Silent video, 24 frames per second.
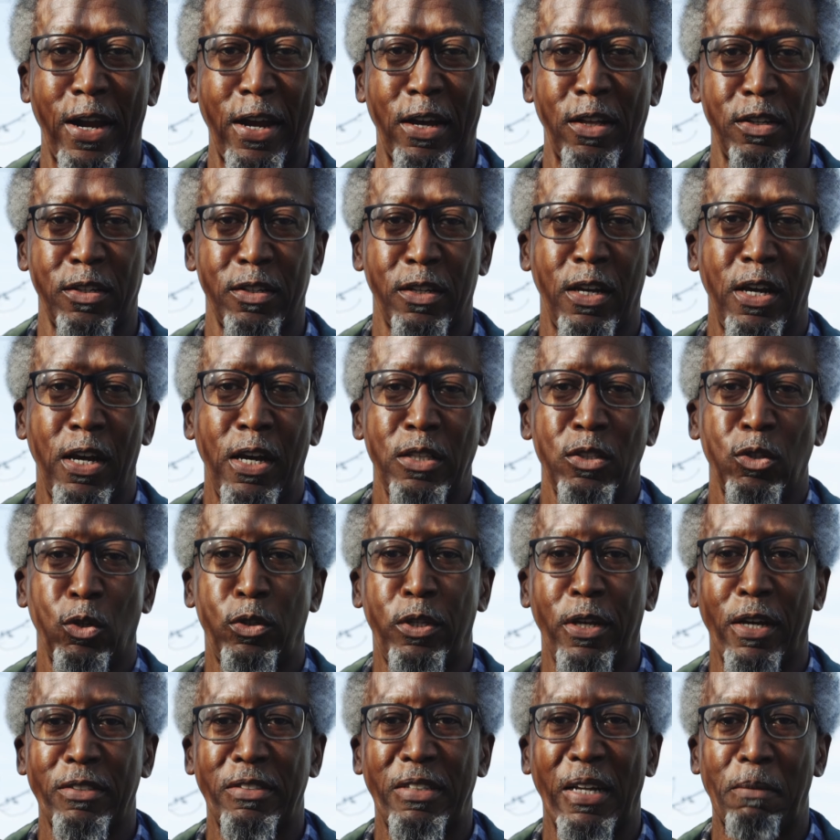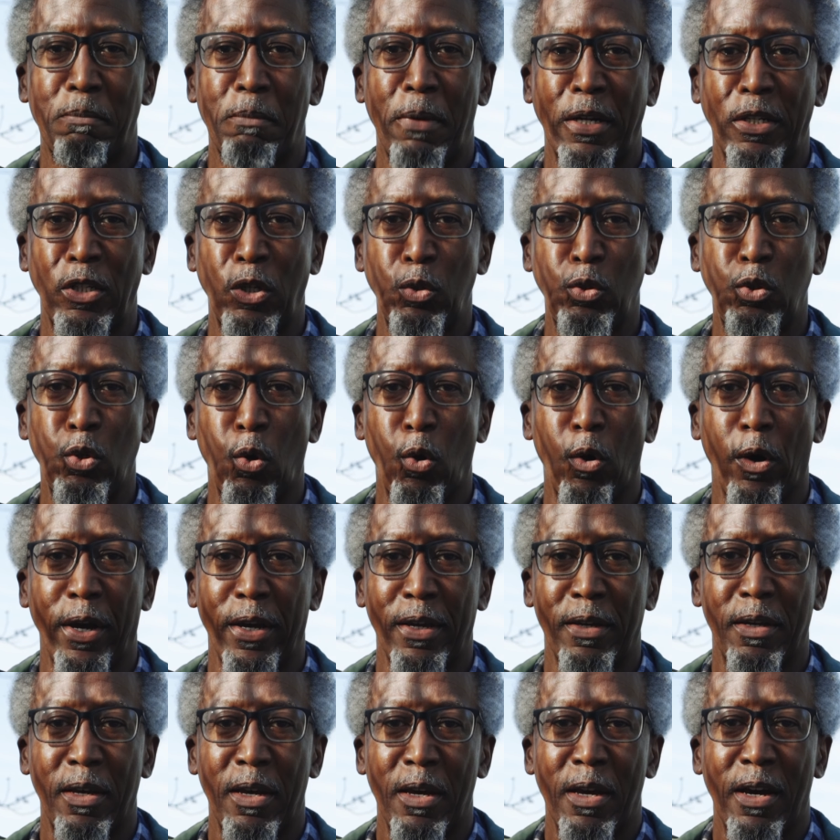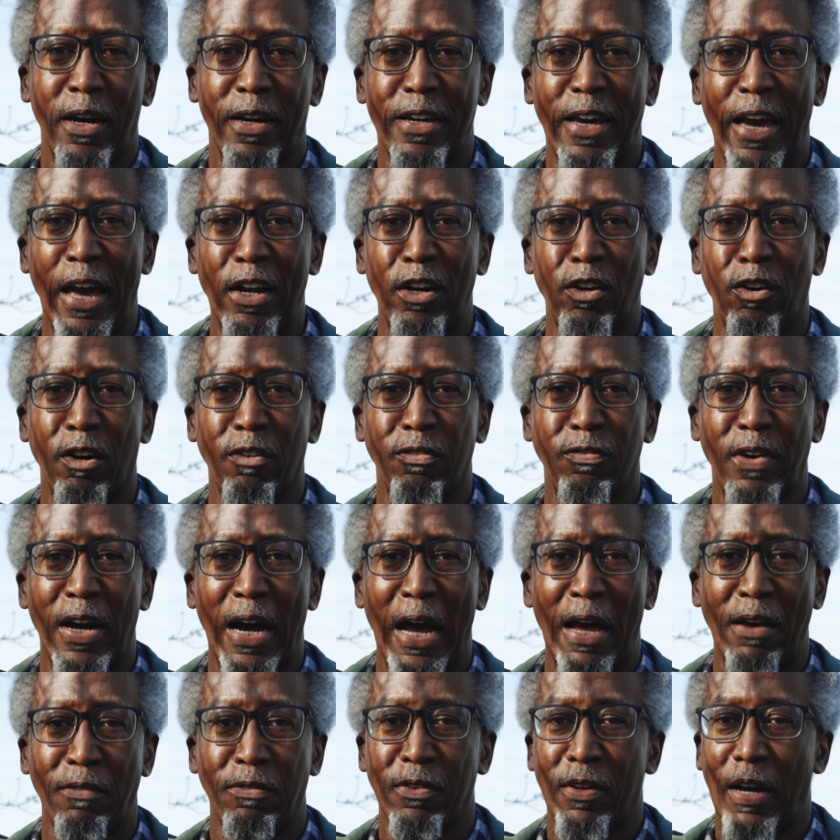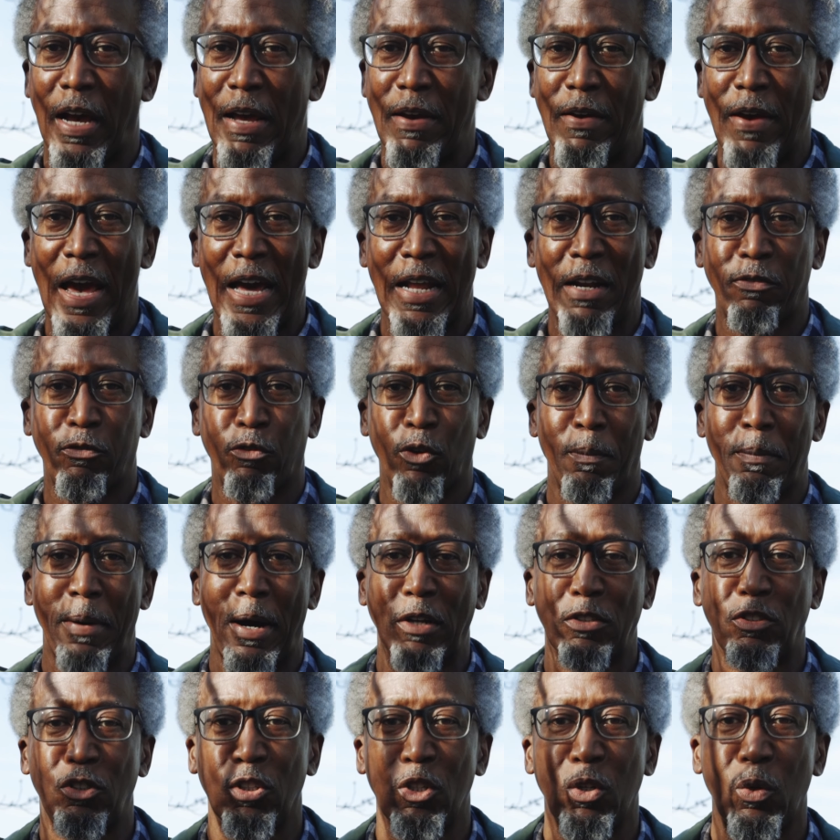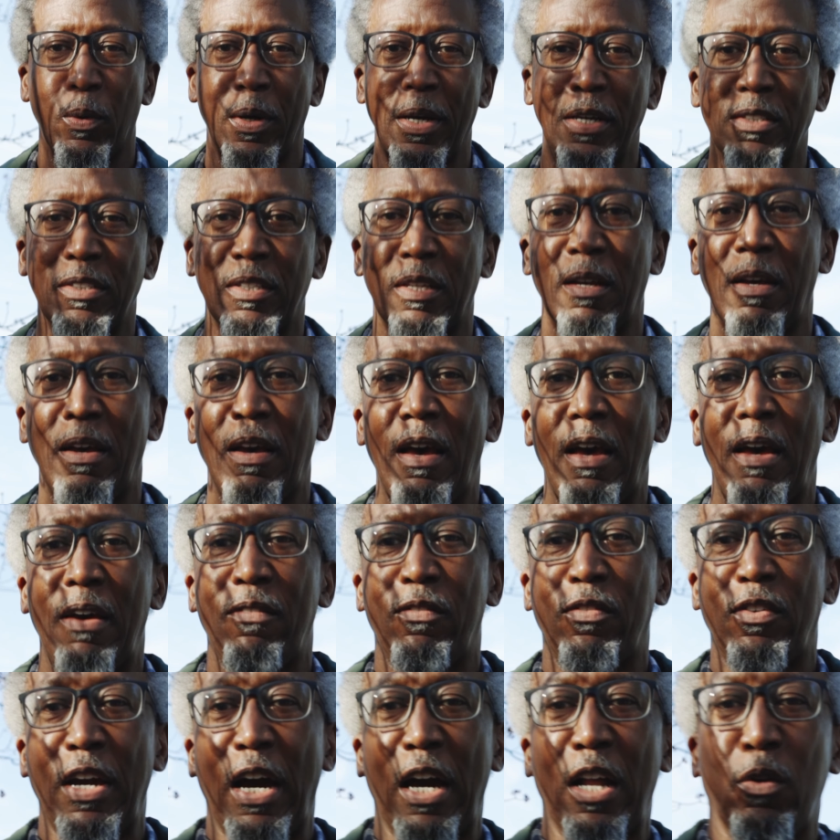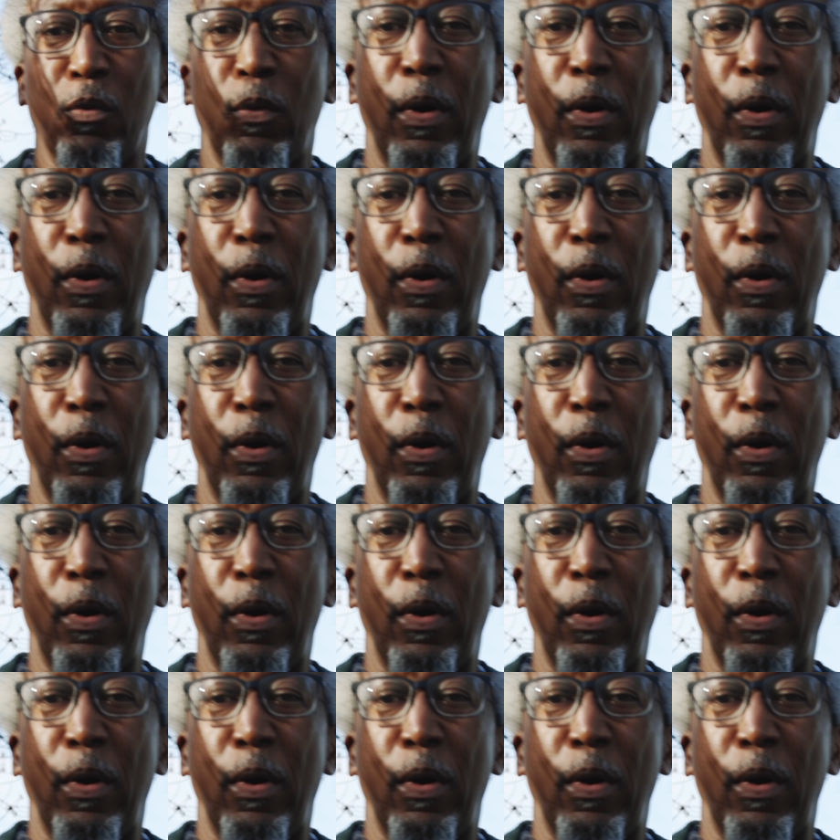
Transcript: Island to test out my new toy, a Canon R5. I had it for about 2 weeks, got it